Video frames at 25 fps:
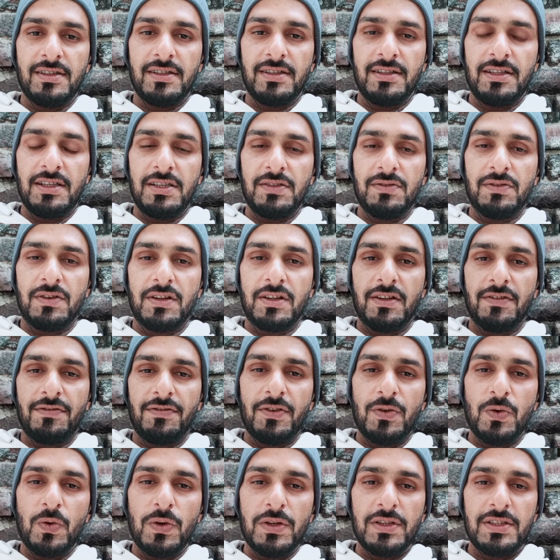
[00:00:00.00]
These were the
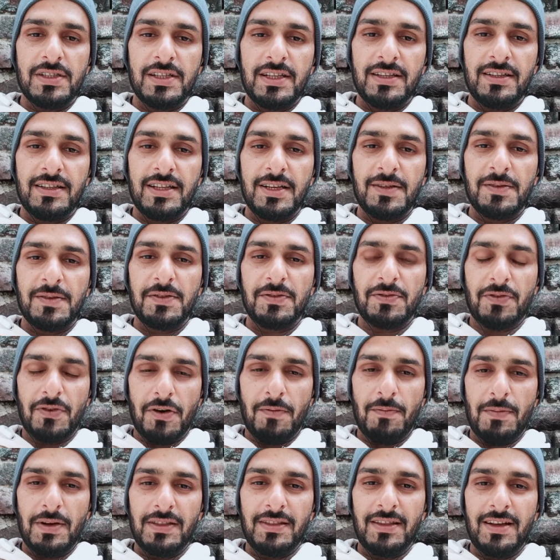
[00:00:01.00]
few listening tips
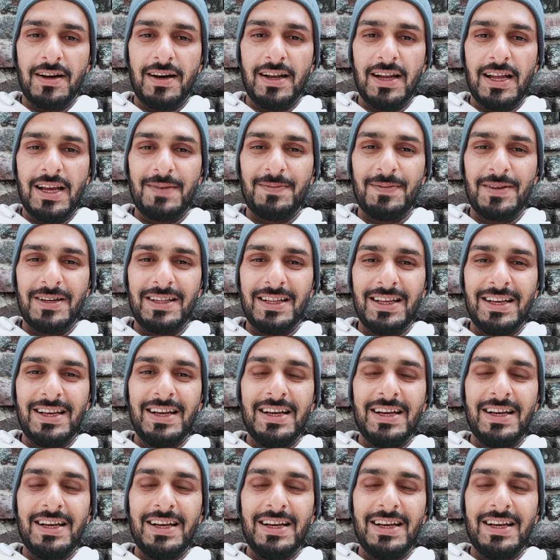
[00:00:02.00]
from Adnan Ahmed.